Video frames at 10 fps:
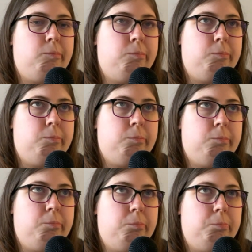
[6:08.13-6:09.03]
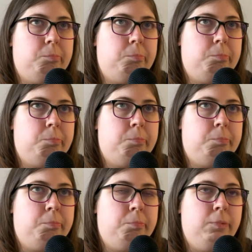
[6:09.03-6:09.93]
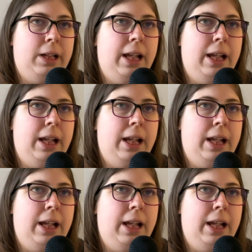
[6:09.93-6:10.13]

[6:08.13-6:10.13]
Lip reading: [no speech]